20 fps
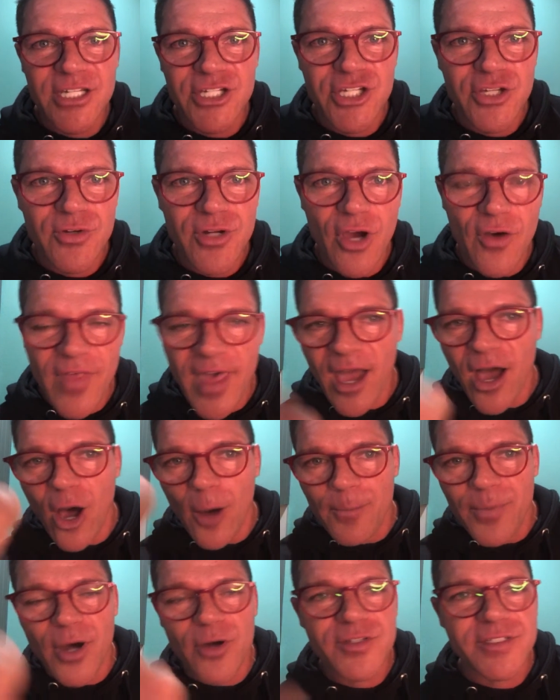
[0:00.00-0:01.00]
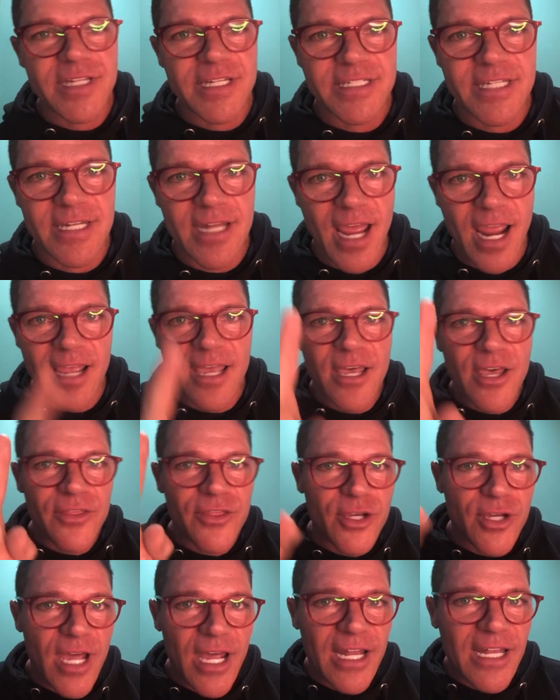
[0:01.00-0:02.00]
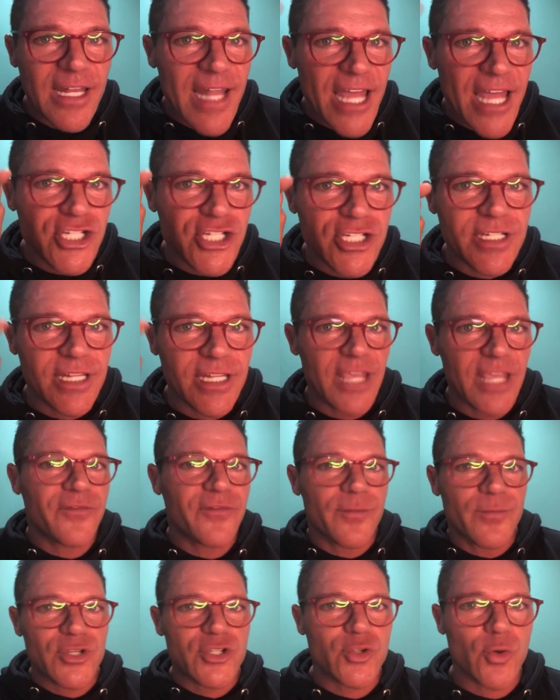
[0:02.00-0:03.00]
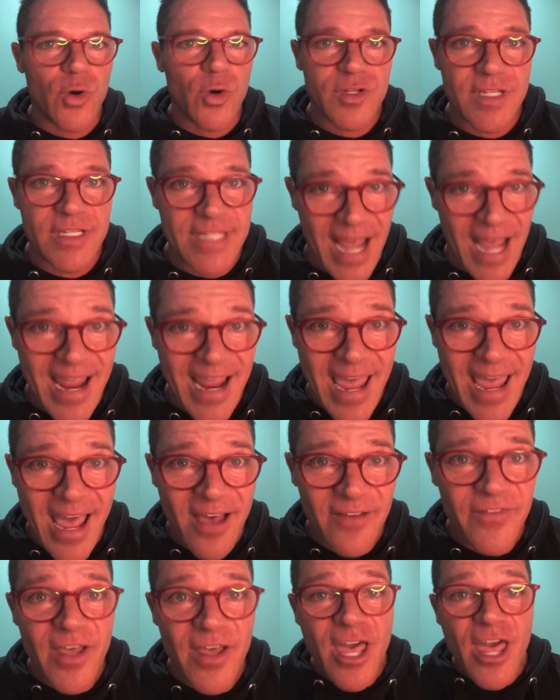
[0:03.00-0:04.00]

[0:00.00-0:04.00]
you know that? I'll post it tonight. Allegedly, from the sources I have,